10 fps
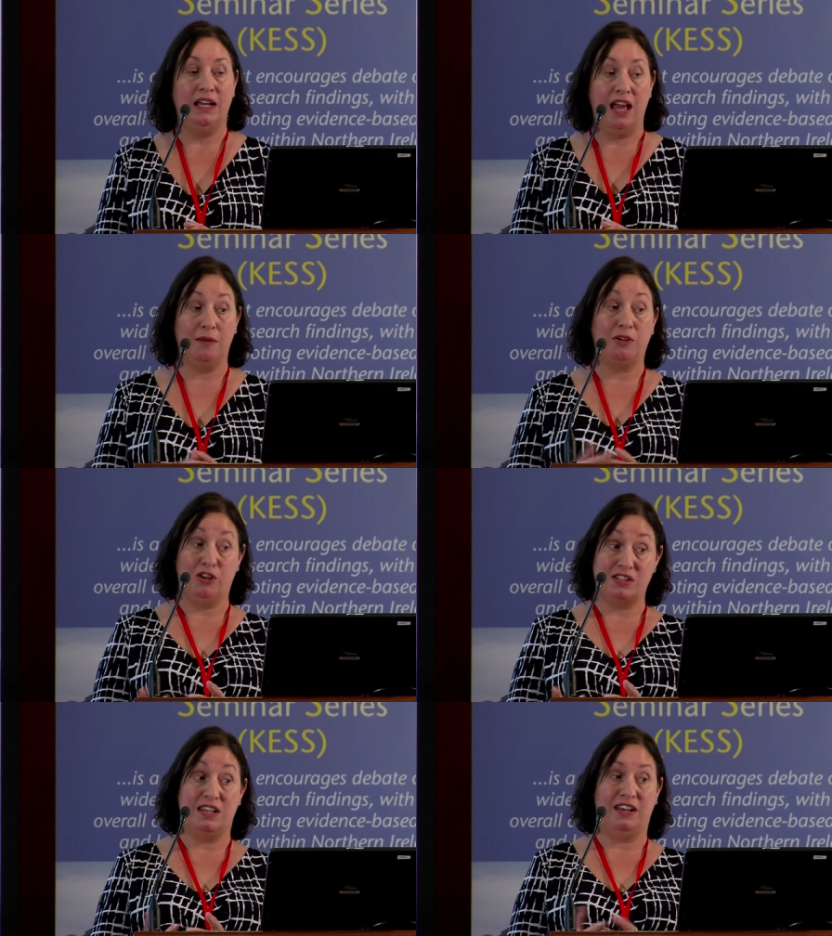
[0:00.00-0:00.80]
and um,
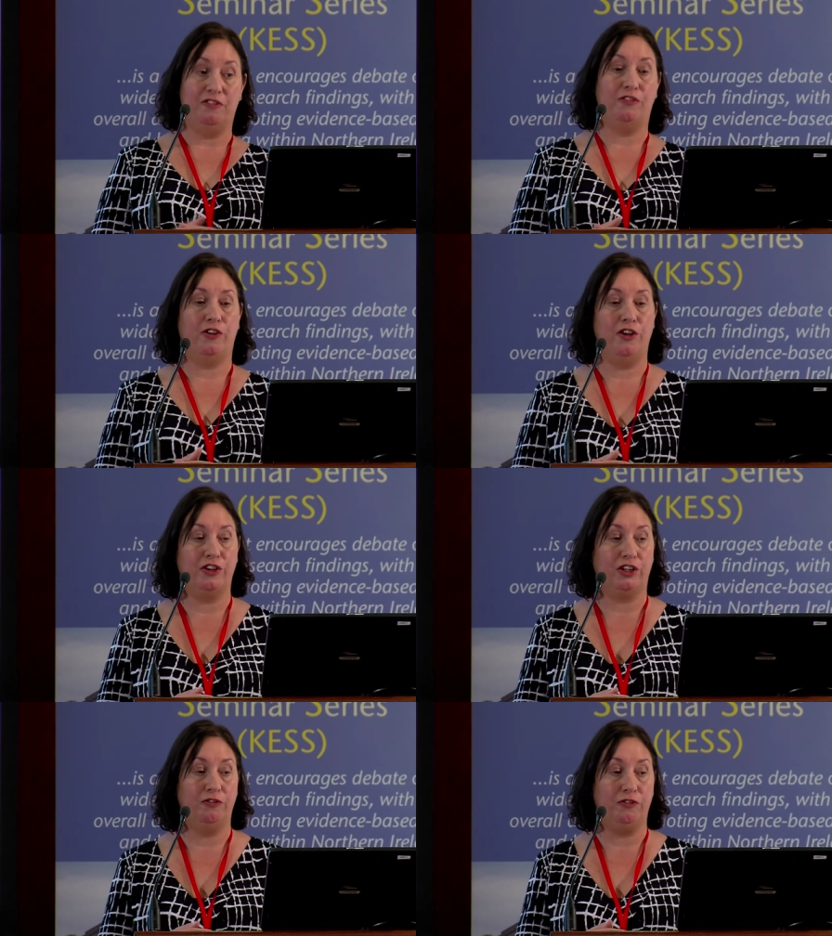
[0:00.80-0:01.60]
causing even
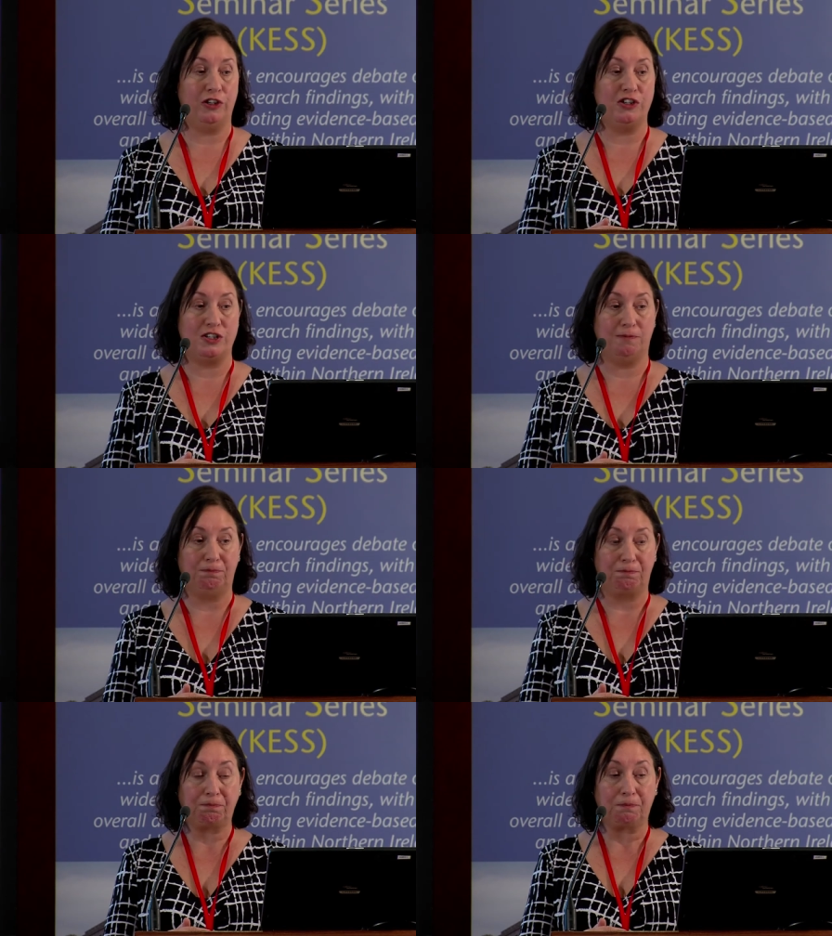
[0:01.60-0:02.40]
further confusion.